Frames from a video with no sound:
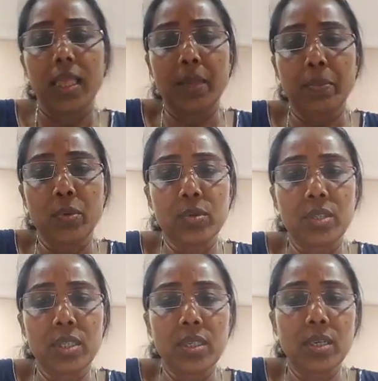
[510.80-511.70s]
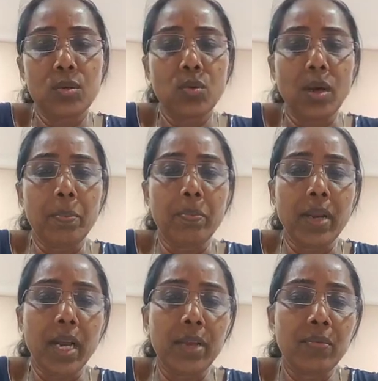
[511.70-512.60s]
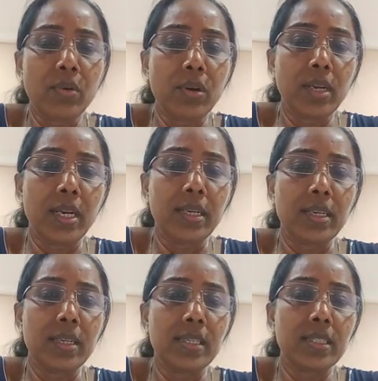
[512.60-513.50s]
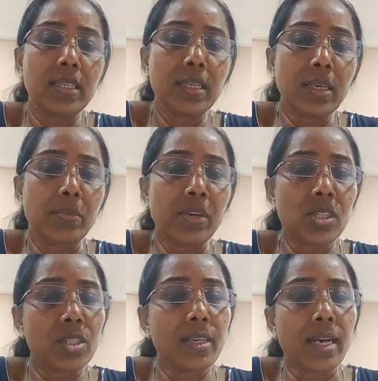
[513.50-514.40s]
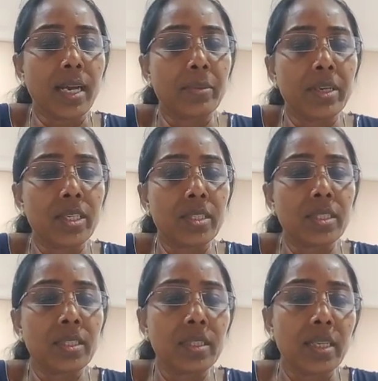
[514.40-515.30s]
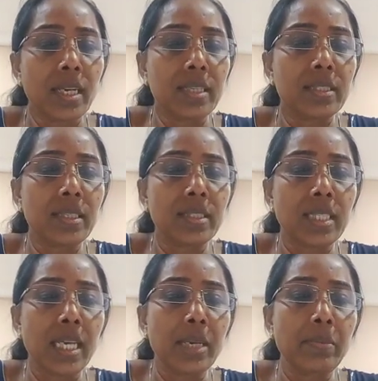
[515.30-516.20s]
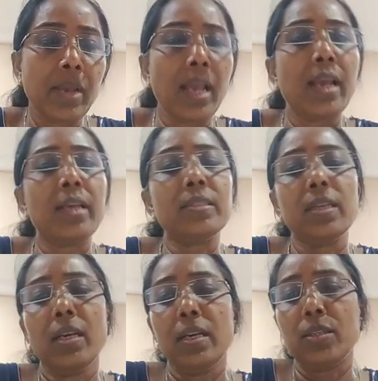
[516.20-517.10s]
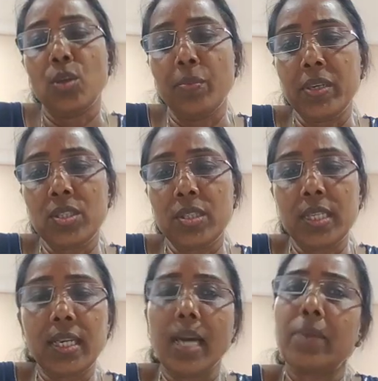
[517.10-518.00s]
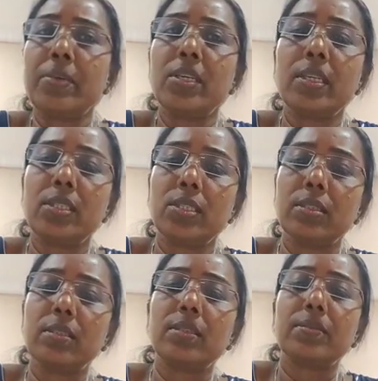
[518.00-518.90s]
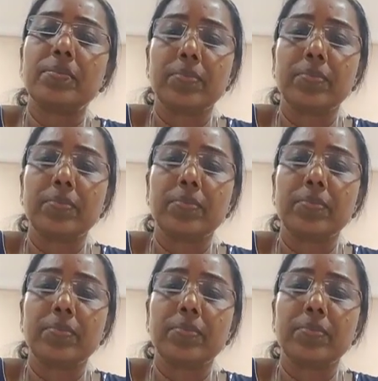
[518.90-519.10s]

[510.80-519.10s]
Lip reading: The procedure to apply for international commercial arbitration is the same as domestic arbitrations.